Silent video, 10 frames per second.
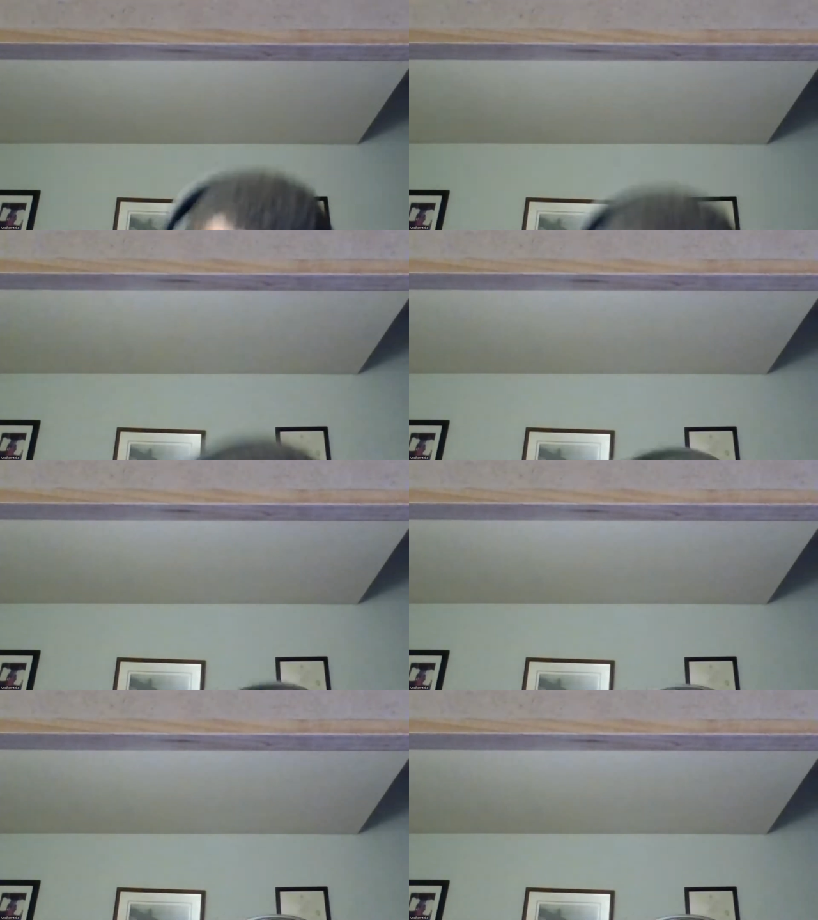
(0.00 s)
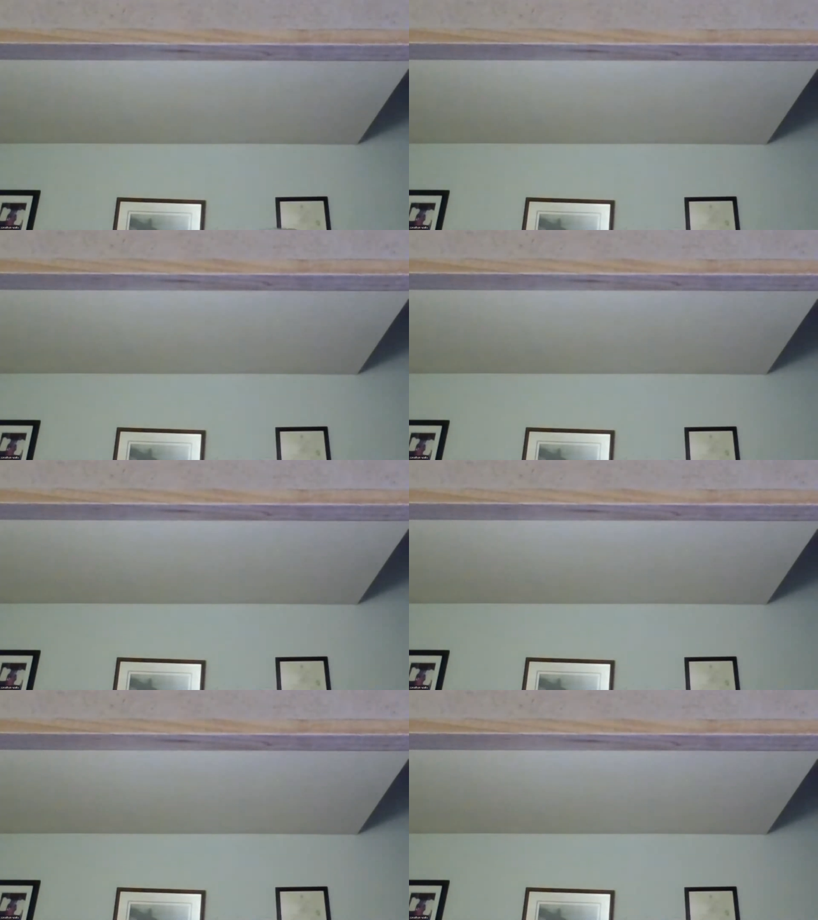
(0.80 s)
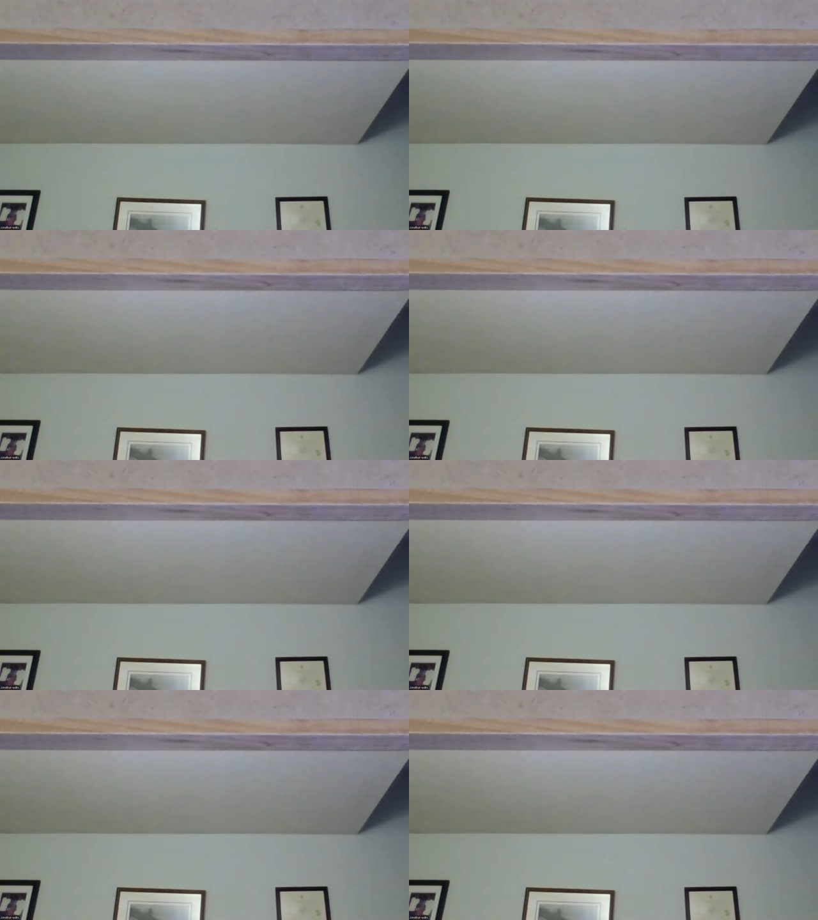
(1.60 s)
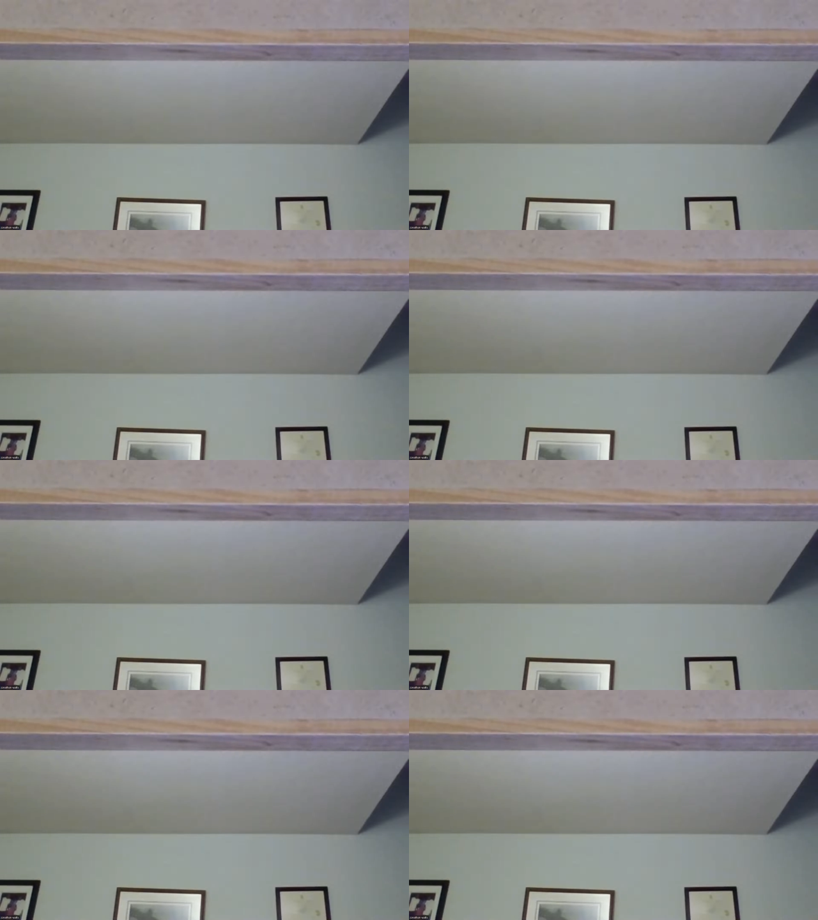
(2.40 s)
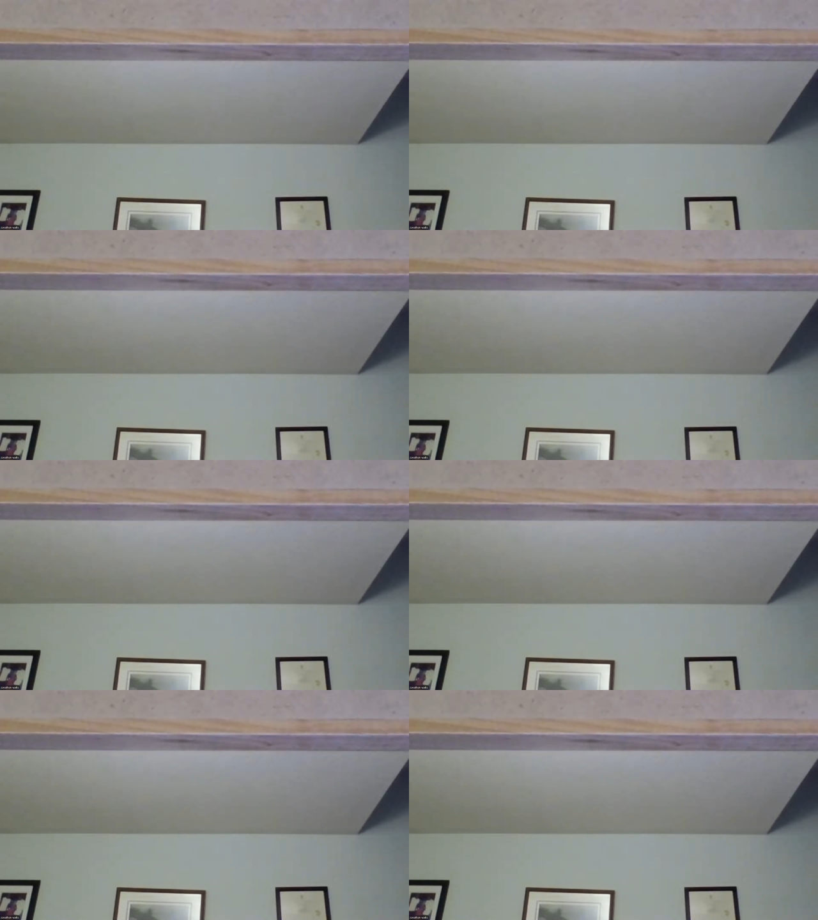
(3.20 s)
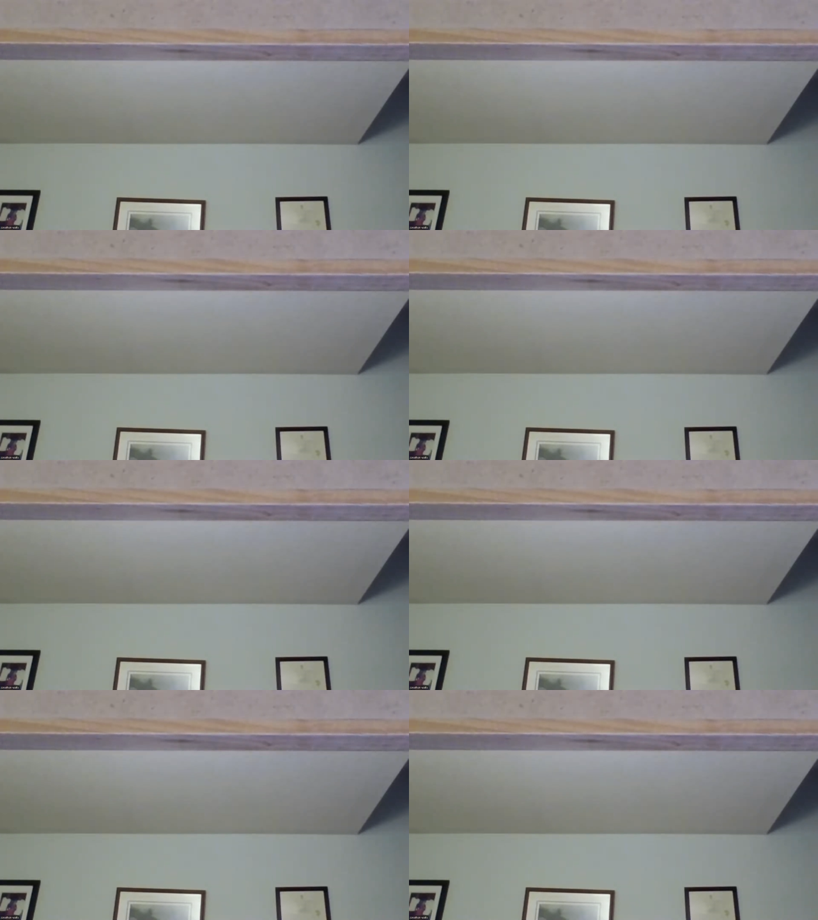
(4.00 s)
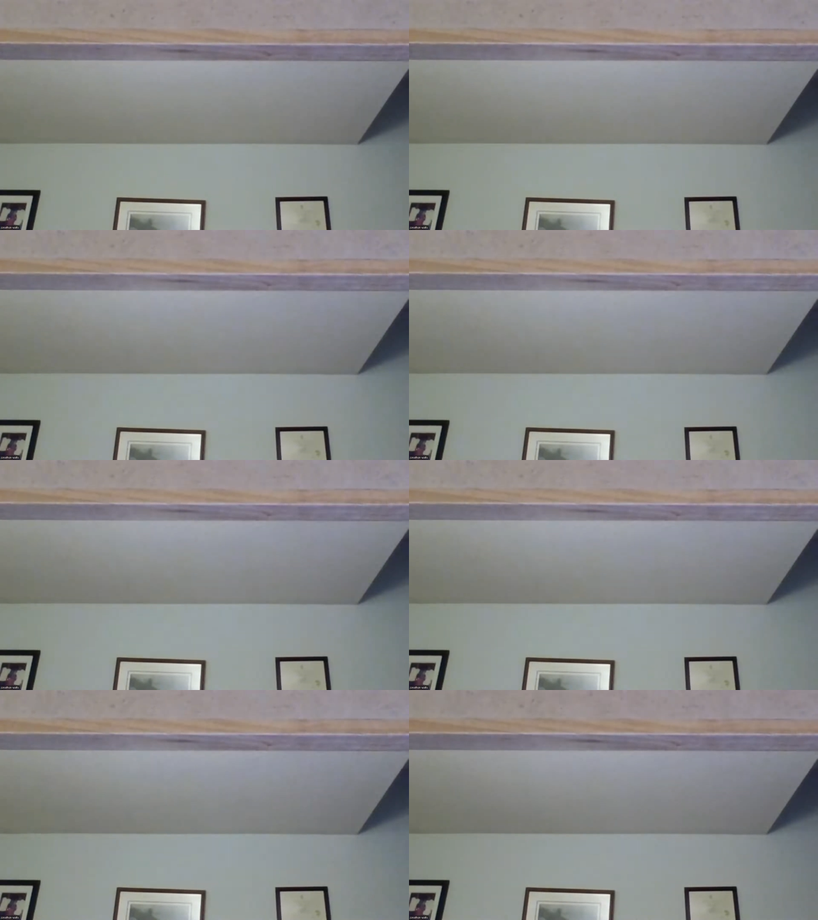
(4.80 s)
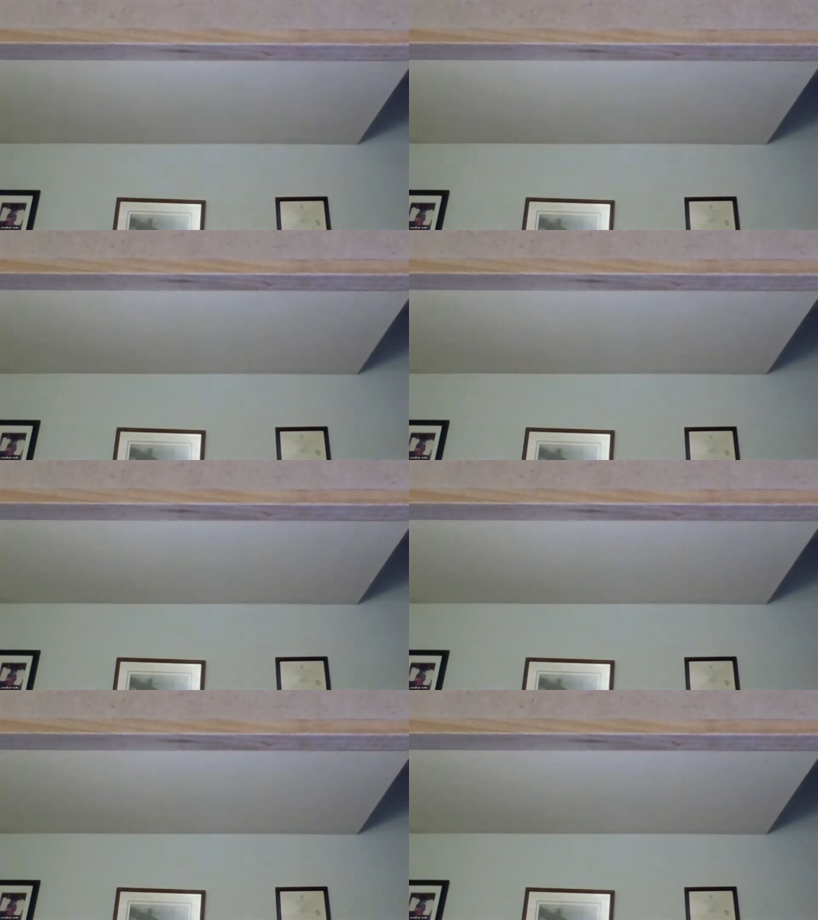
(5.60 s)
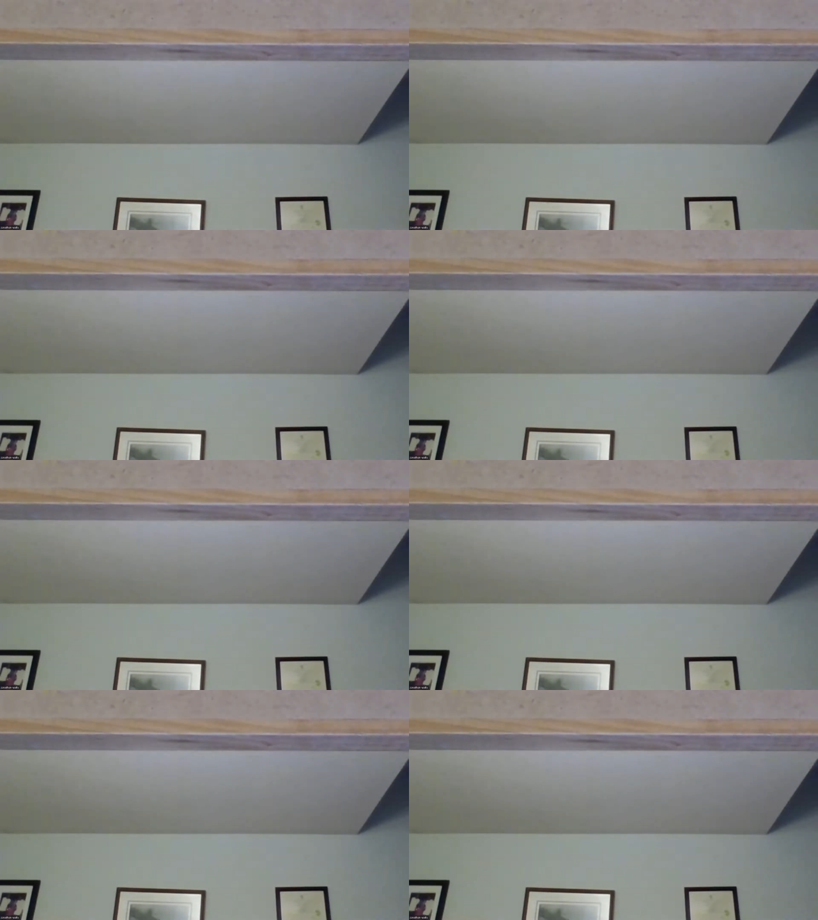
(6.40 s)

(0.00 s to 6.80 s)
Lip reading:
Nobody's mouth can be seen.